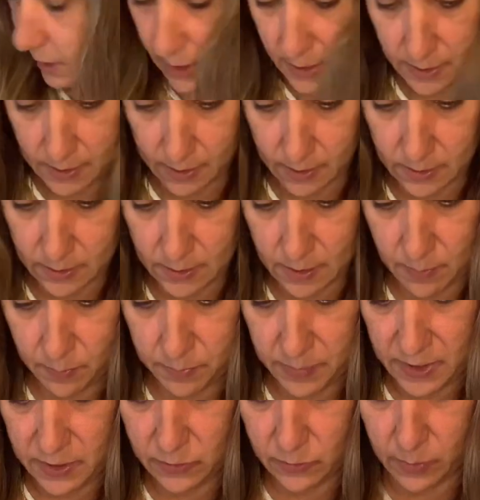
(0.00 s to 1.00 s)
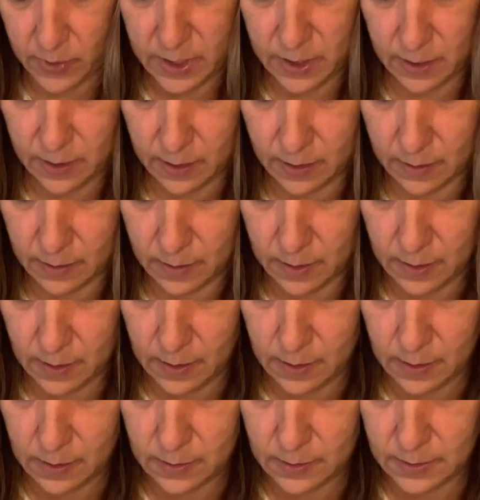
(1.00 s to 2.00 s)
cut this up between the
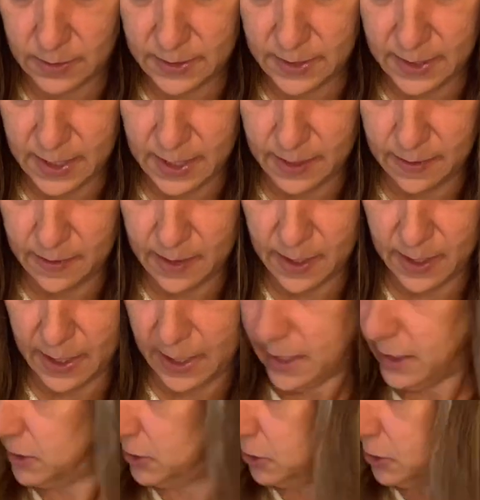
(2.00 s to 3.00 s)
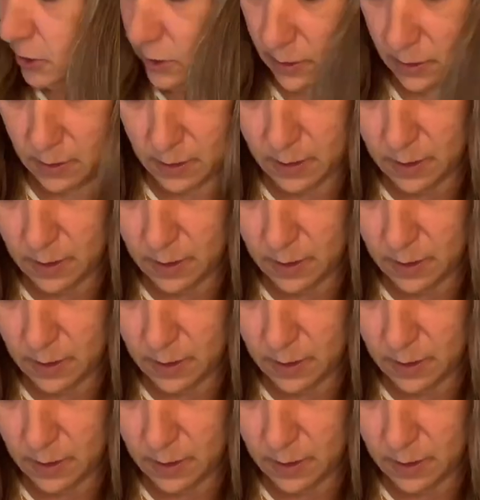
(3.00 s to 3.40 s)
T and the H,